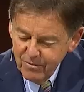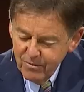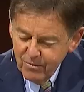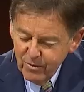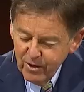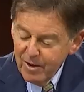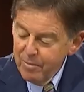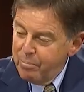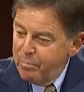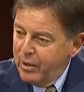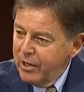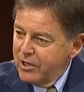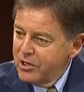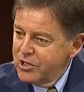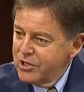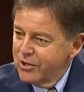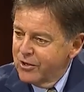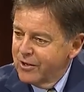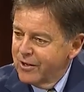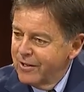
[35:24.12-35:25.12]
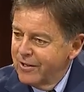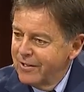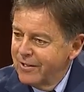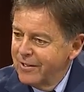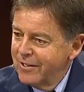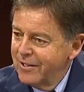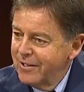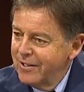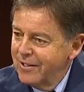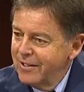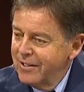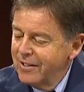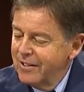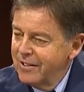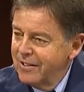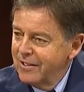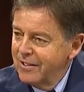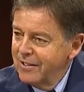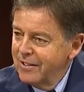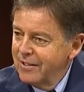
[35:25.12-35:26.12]
What a picture!
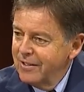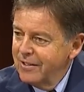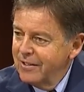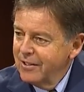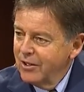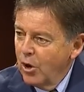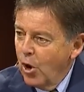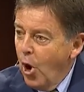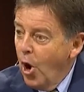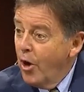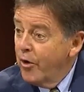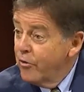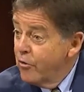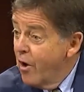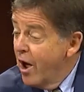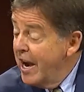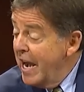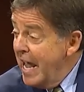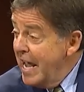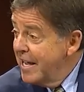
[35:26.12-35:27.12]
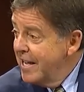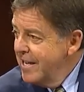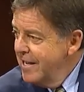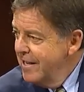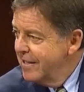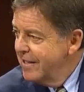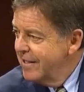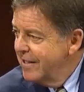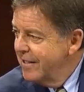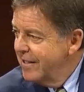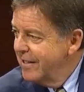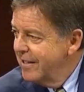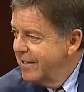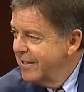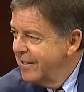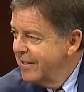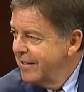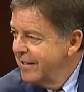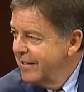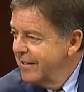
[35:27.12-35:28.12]
God running,
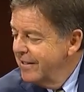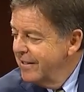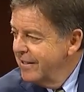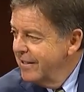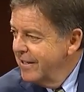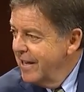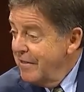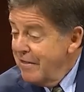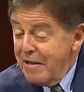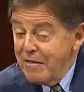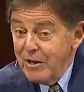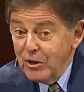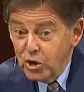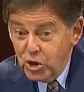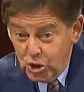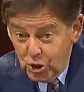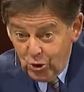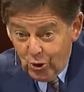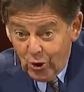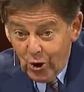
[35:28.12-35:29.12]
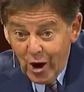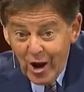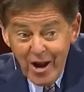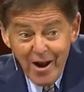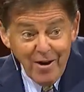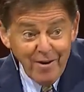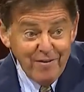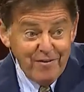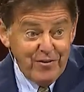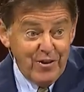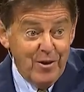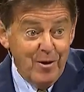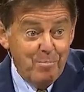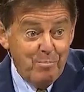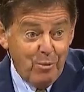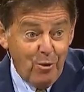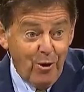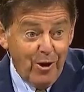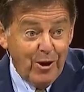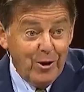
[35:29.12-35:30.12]
and then the joy of the
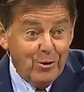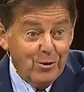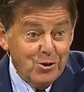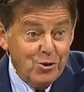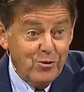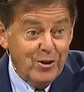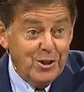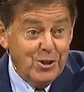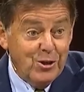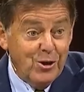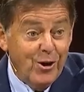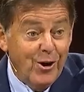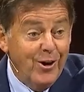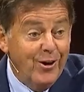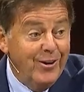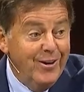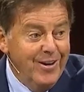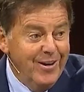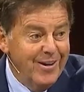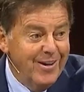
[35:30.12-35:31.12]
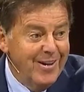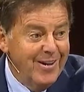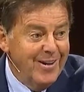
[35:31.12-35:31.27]
prodigal's return,